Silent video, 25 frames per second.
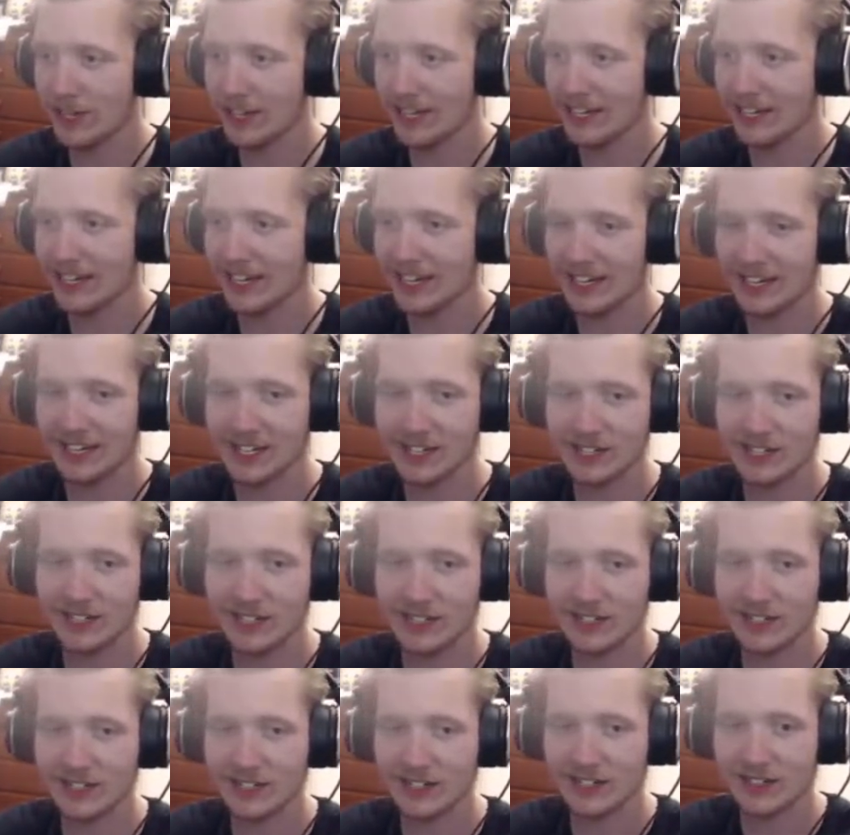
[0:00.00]

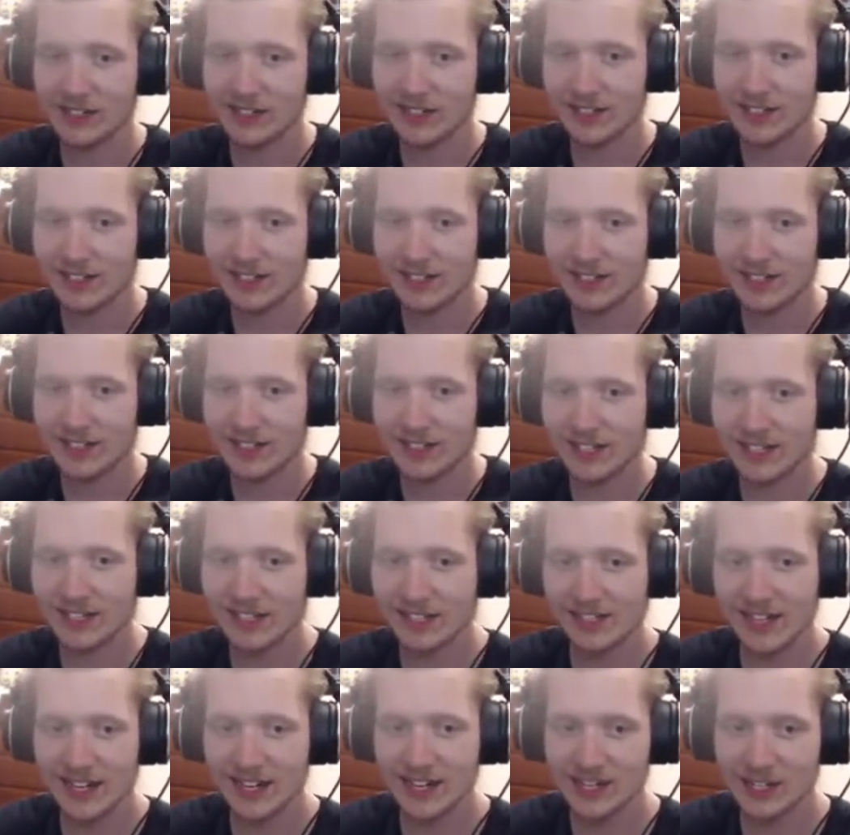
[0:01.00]
Gosh.
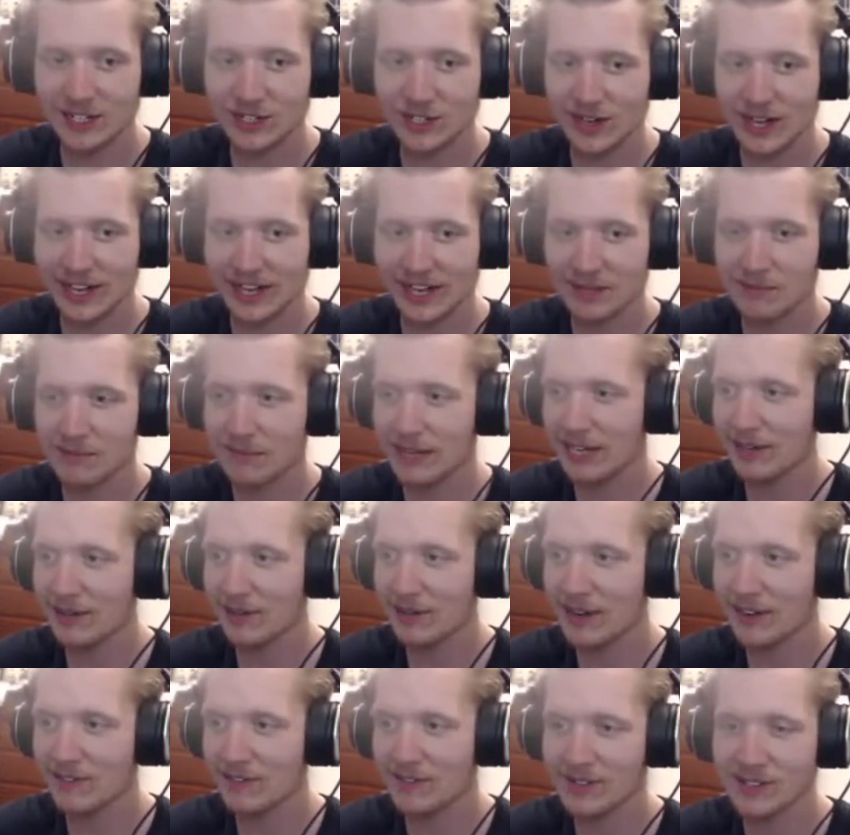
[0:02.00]
Is that a Dragon Maid
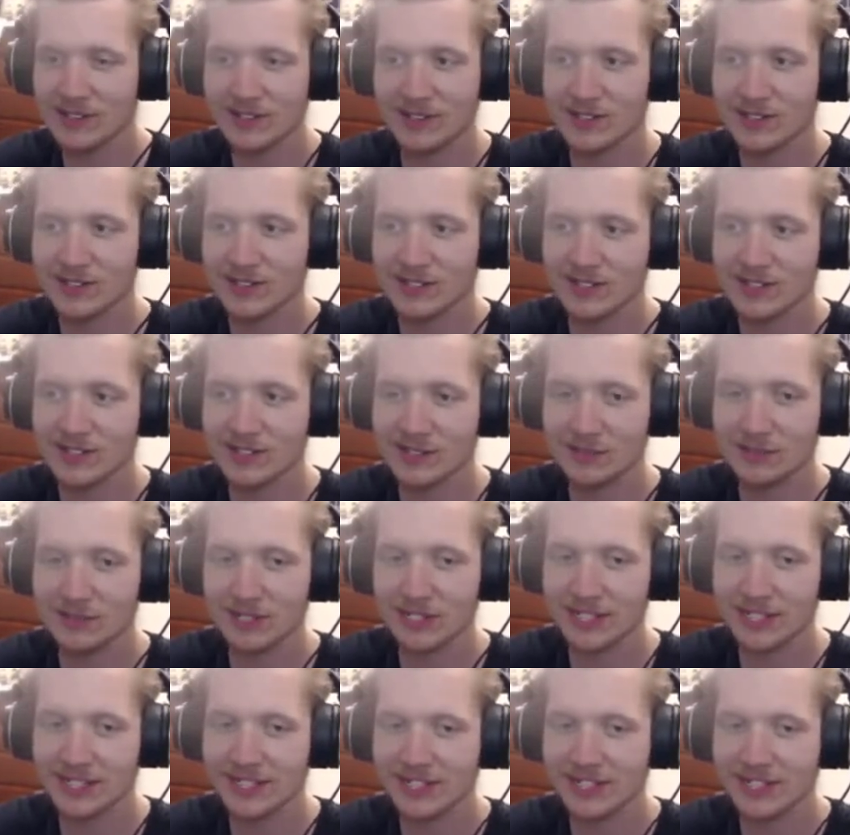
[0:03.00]
reference to somebody?